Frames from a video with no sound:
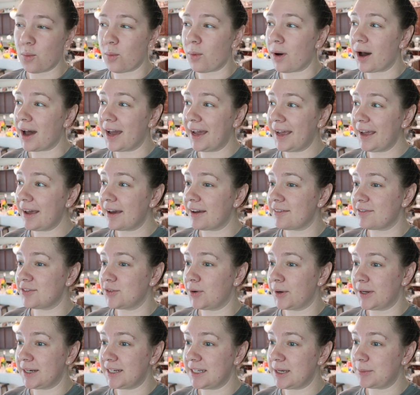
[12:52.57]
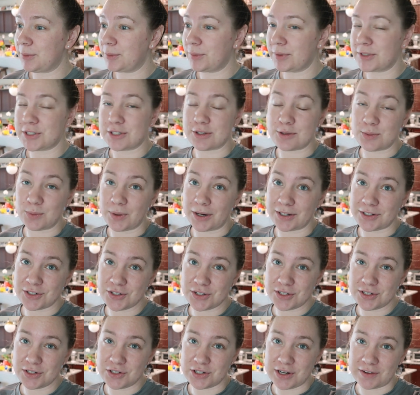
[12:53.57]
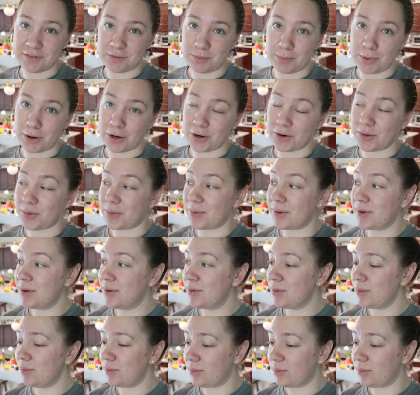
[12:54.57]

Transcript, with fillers: Why? I have no idea, but we just watched Jeff Mauro